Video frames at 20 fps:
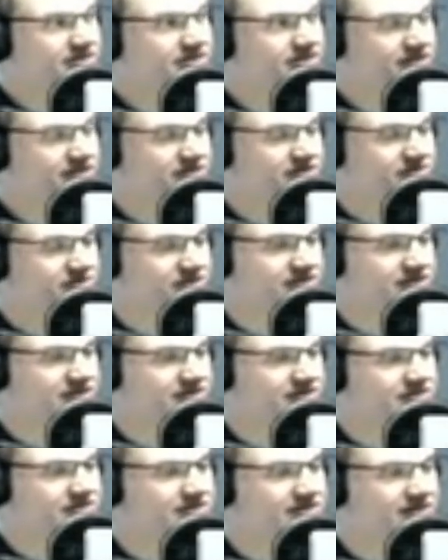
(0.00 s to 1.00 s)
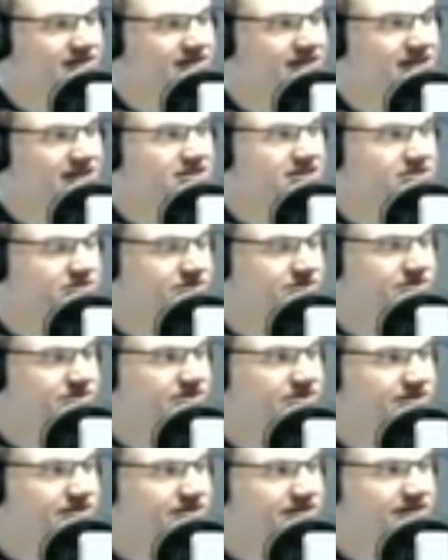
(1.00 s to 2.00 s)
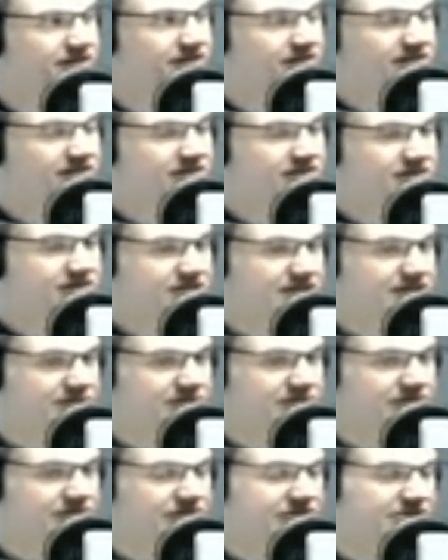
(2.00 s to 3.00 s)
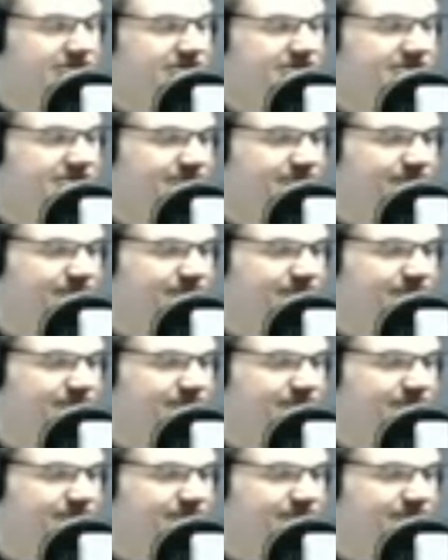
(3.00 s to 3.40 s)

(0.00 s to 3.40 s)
ingredients that allows some of the